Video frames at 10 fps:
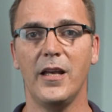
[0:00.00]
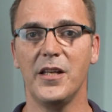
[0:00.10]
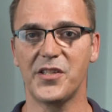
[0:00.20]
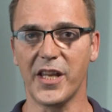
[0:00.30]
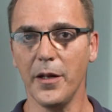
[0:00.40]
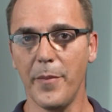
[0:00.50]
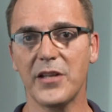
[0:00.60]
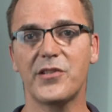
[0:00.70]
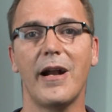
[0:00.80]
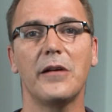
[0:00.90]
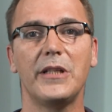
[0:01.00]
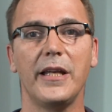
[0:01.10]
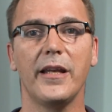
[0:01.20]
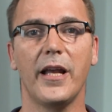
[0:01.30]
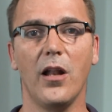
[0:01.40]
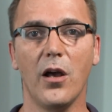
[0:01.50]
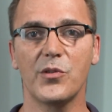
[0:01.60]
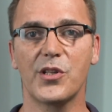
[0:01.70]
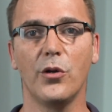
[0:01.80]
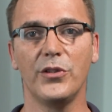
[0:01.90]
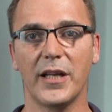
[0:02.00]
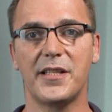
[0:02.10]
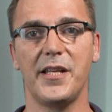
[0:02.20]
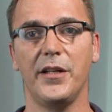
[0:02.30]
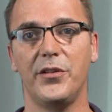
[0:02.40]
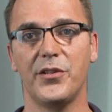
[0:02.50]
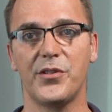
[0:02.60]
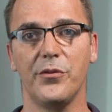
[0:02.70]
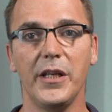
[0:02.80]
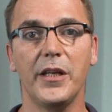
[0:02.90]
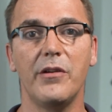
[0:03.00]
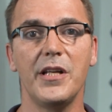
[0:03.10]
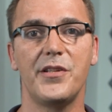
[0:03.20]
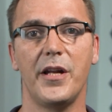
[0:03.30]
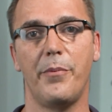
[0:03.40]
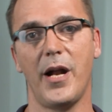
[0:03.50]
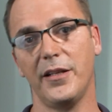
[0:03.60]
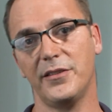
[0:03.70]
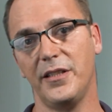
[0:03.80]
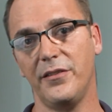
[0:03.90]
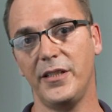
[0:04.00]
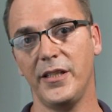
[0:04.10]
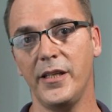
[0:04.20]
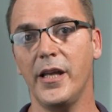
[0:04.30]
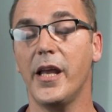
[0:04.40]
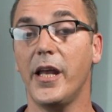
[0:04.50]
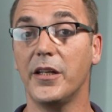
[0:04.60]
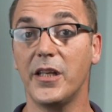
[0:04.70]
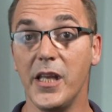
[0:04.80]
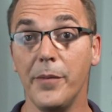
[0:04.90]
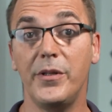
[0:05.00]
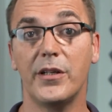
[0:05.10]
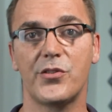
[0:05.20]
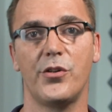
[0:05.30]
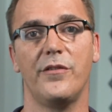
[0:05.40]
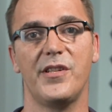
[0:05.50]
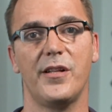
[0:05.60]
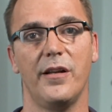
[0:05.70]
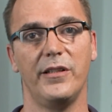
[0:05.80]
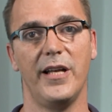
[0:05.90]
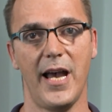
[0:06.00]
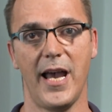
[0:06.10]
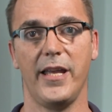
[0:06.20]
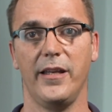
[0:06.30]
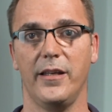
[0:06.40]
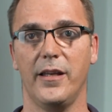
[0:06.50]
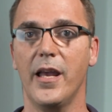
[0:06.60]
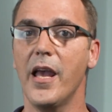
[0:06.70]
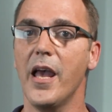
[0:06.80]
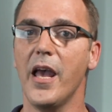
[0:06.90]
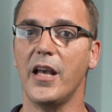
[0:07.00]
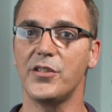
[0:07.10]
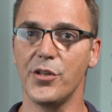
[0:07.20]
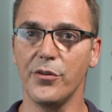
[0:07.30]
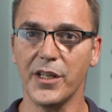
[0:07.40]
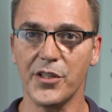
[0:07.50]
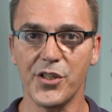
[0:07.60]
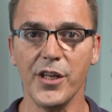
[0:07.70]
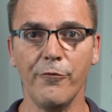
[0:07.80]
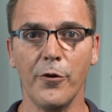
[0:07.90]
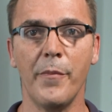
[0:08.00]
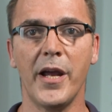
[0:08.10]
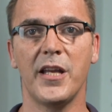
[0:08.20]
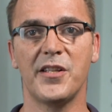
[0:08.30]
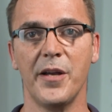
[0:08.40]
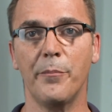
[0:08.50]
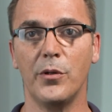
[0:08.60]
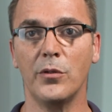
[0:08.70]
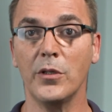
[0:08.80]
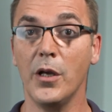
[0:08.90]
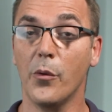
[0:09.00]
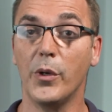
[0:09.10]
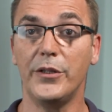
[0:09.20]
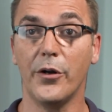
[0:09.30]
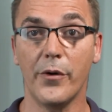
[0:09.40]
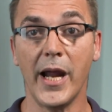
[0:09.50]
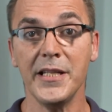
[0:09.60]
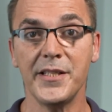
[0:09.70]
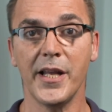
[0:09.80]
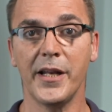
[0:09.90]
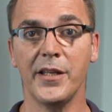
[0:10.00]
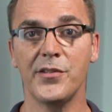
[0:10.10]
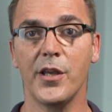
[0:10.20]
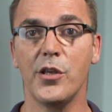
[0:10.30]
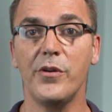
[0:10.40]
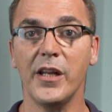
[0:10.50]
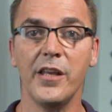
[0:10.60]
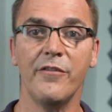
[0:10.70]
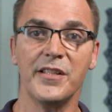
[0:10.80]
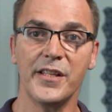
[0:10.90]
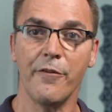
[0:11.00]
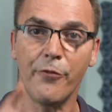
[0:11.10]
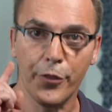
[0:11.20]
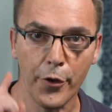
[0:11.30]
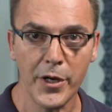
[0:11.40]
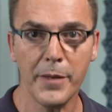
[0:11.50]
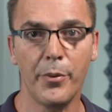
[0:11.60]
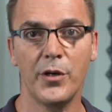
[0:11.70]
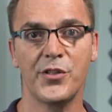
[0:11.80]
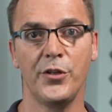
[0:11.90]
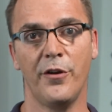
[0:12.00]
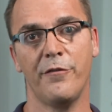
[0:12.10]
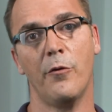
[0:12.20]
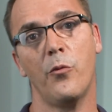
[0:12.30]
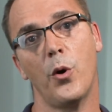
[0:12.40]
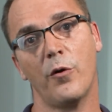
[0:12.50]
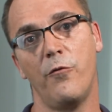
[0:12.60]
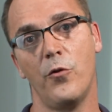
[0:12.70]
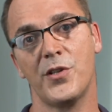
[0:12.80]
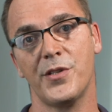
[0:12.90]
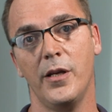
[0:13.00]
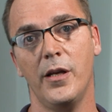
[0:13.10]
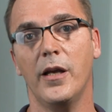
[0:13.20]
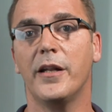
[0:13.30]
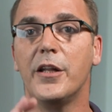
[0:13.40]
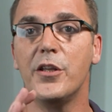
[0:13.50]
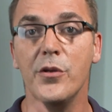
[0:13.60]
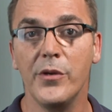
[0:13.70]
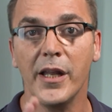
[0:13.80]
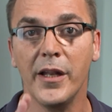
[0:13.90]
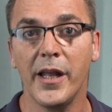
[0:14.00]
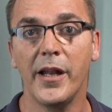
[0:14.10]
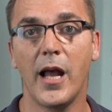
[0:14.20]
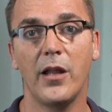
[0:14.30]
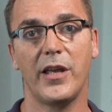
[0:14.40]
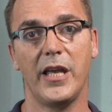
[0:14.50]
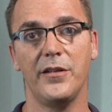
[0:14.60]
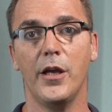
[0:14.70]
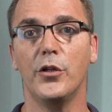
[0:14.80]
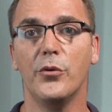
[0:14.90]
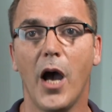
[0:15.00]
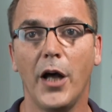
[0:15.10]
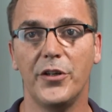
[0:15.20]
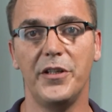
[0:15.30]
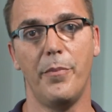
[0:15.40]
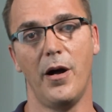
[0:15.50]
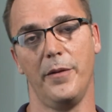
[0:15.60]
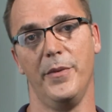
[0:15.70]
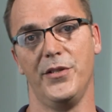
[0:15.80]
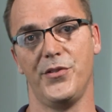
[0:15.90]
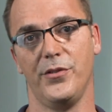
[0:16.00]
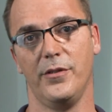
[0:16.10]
Skill-based routing allows contact centers to increase their productivity and keep their service level high. As you can see from my example, with the right settings, you can even save 30% of your workforce that you can then allocate to other departments.